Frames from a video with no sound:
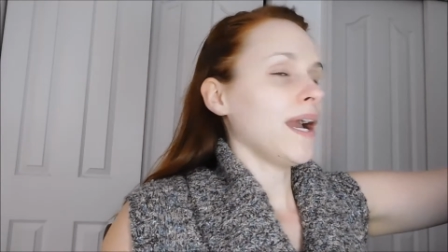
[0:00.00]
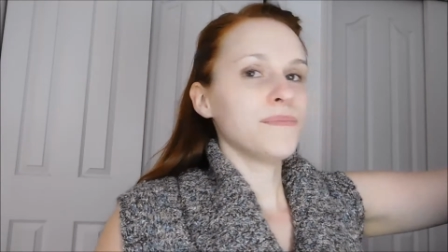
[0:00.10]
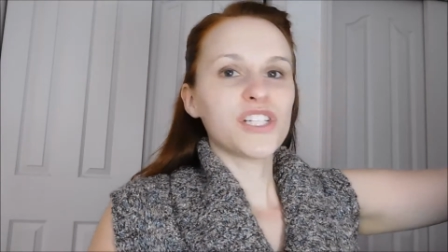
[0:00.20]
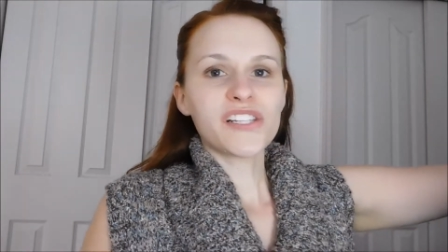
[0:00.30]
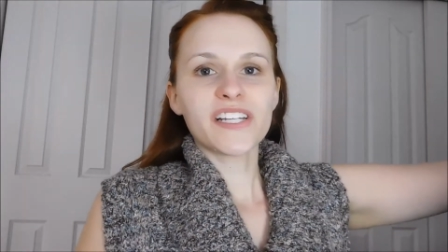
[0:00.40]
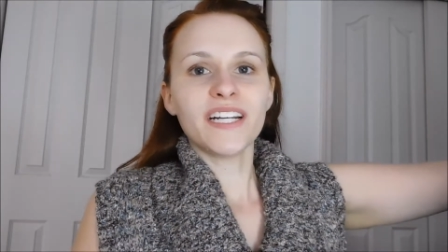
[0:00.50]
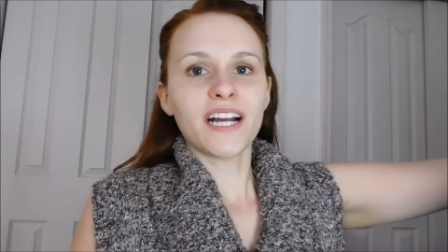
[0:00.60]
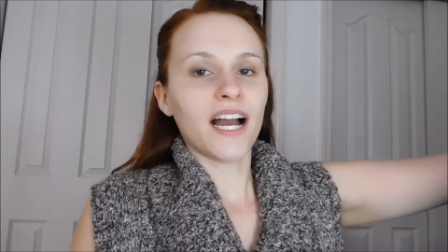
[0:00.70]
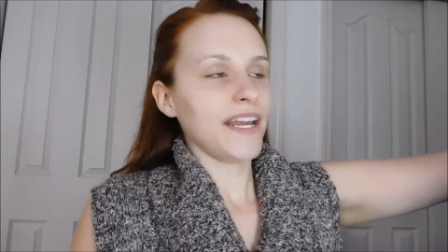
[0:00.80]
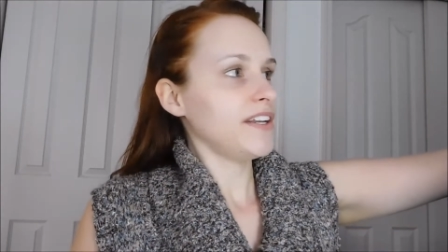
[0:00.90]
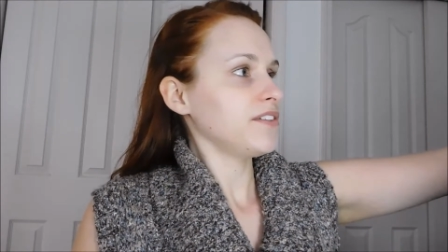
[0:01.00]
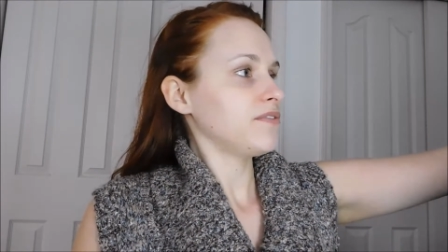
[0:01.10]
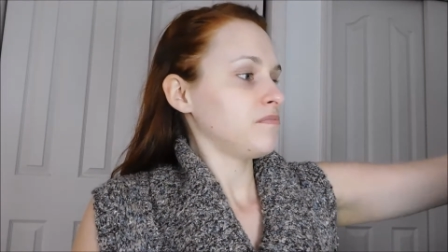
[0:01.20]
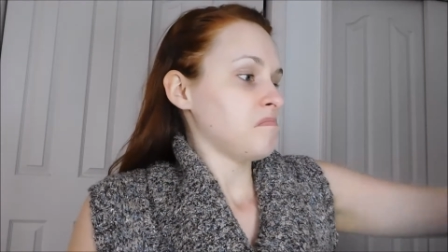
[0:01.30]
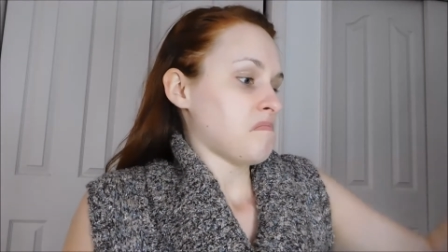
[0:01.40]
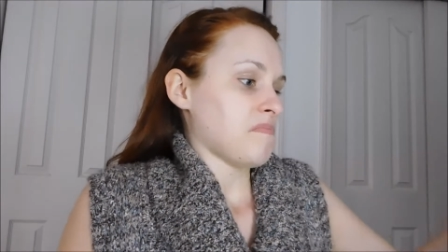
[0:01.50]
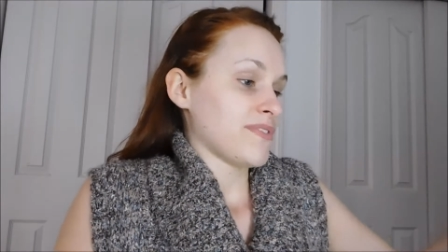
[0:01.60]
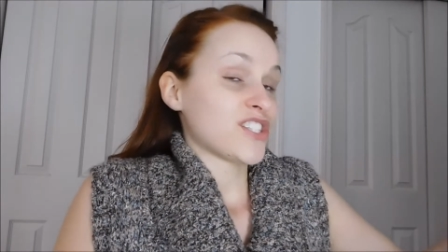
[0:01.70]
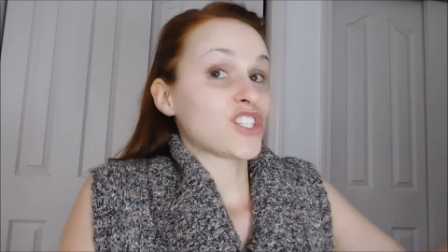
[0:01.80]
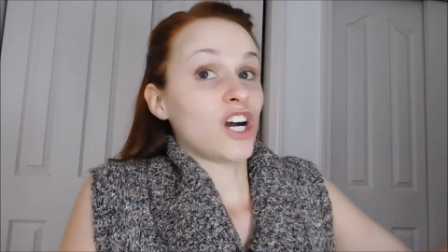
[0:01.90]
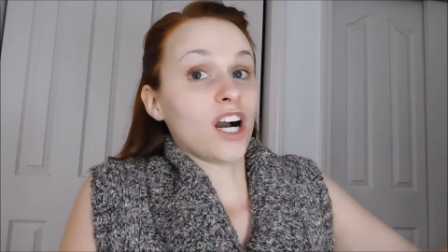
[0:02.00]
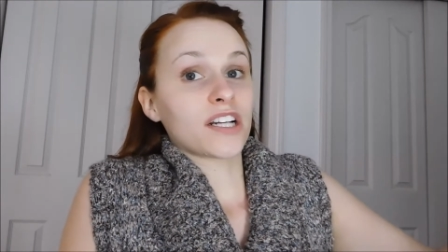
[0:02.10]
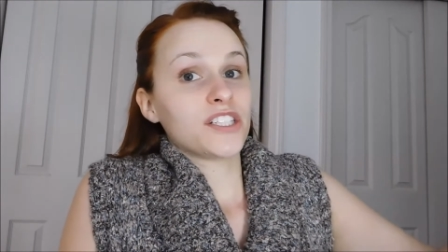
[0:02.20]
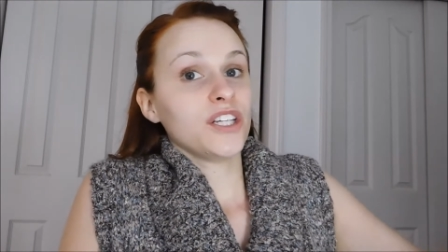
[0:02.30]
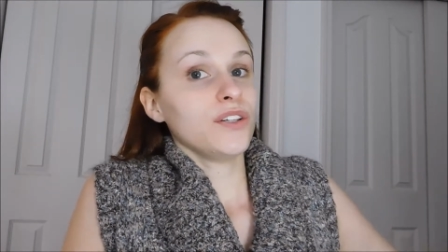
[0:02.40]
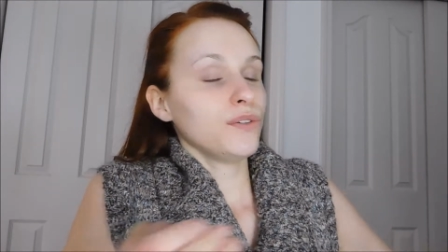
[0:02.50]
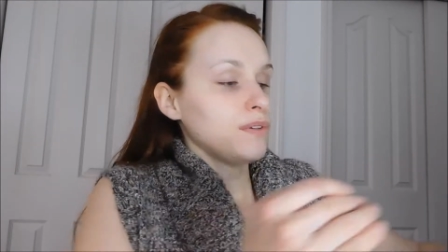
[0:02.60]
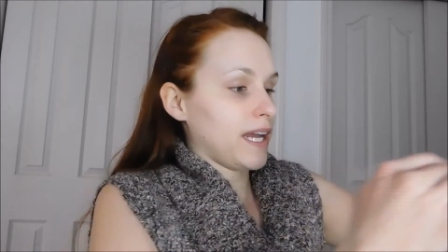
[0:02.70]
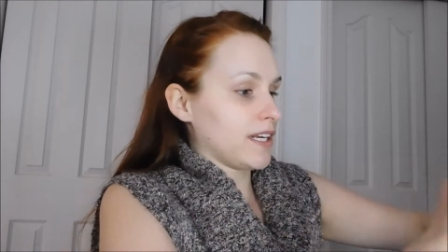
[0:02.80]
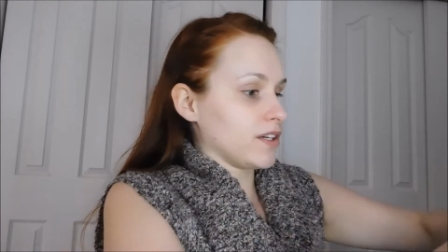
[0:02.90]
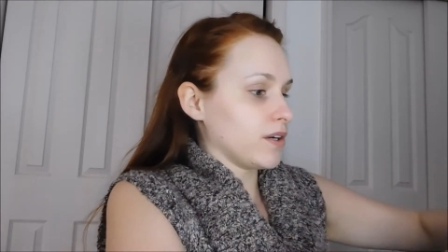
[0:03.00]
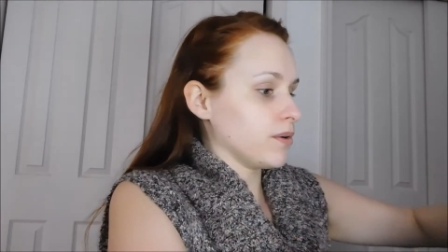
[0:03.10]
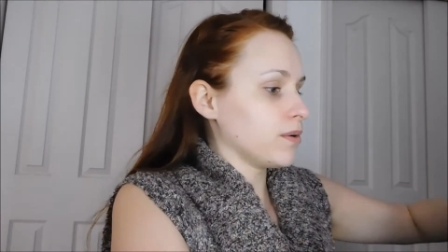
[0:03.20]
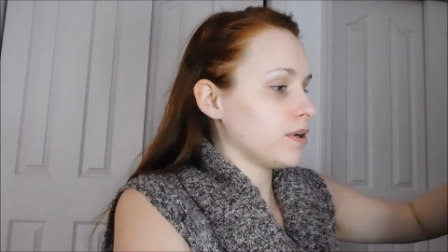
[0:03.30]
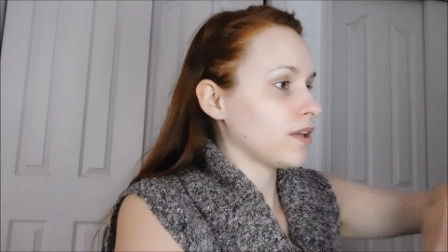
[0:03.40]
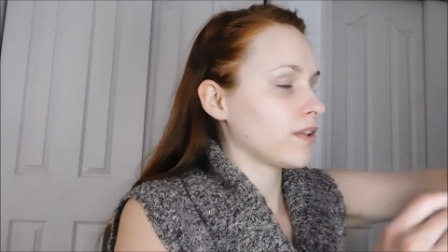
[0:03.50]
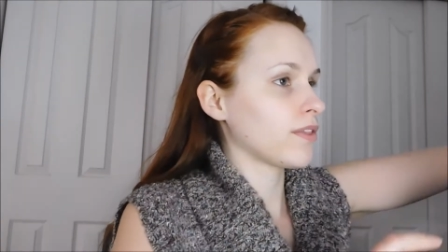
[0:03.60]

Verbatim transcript: I'm just gonna kind of talk to you and go